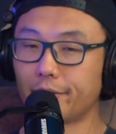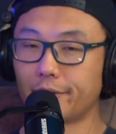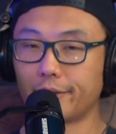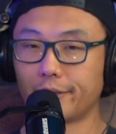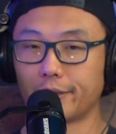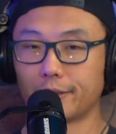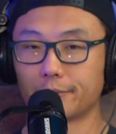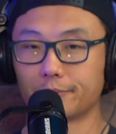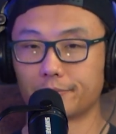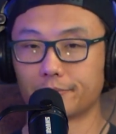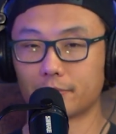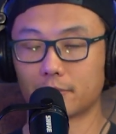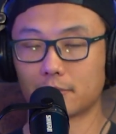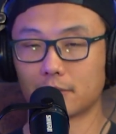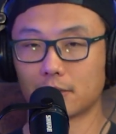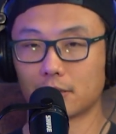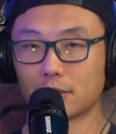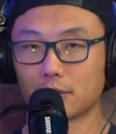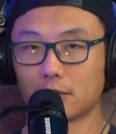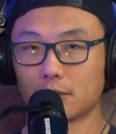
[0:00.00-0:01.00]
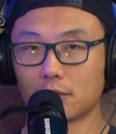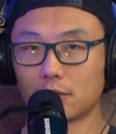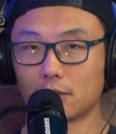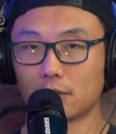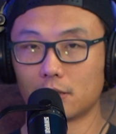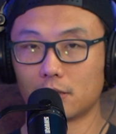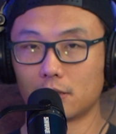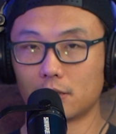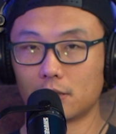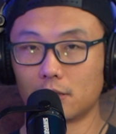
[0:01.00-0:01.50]

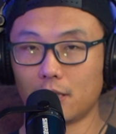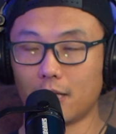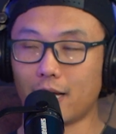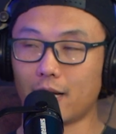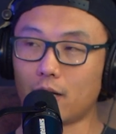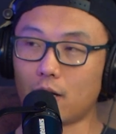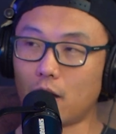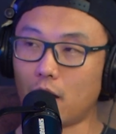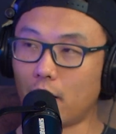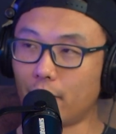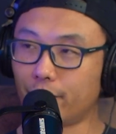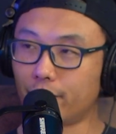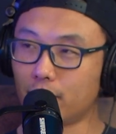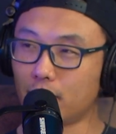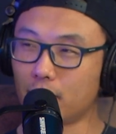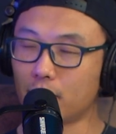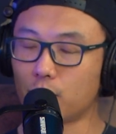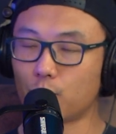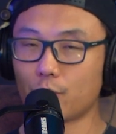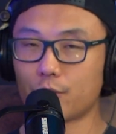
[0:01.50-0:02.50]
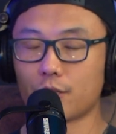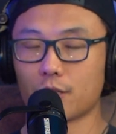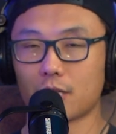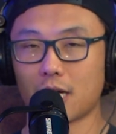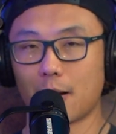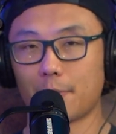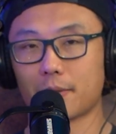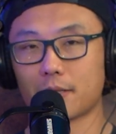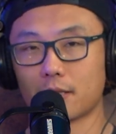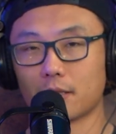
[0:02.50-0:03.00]
And off this switching
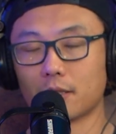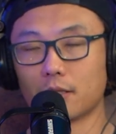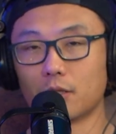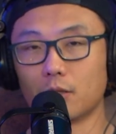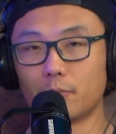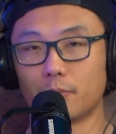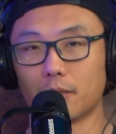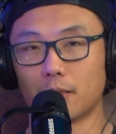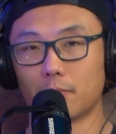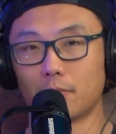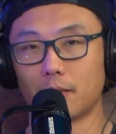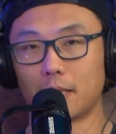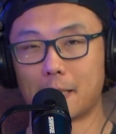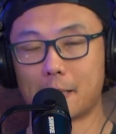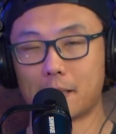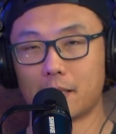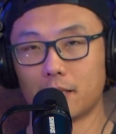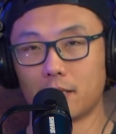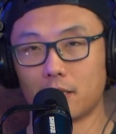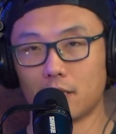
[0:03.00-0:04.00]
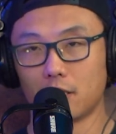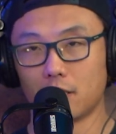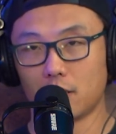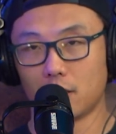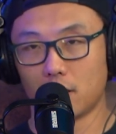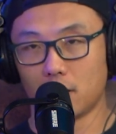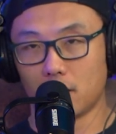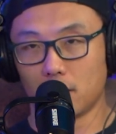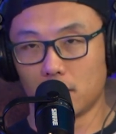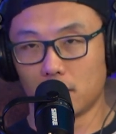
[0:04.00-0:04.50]
topics a little bit, but
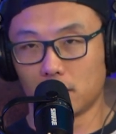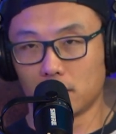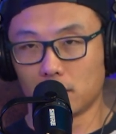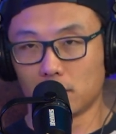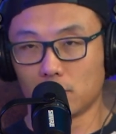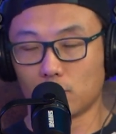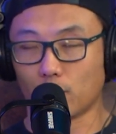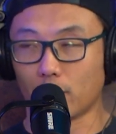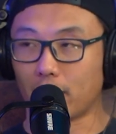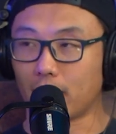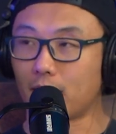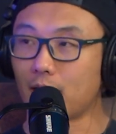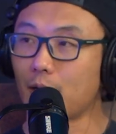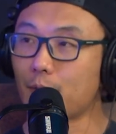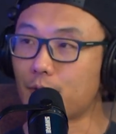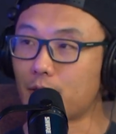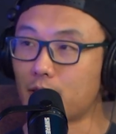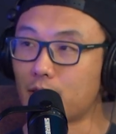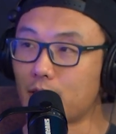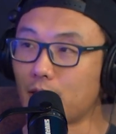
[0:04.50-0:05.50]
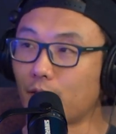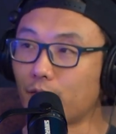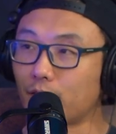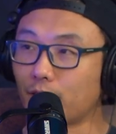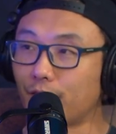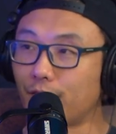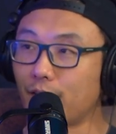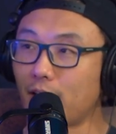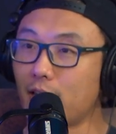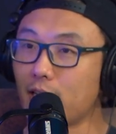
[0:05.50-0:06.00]
when it comes to
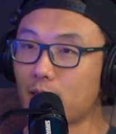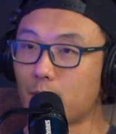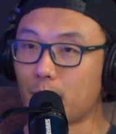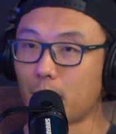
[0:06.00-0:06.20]
self-defense,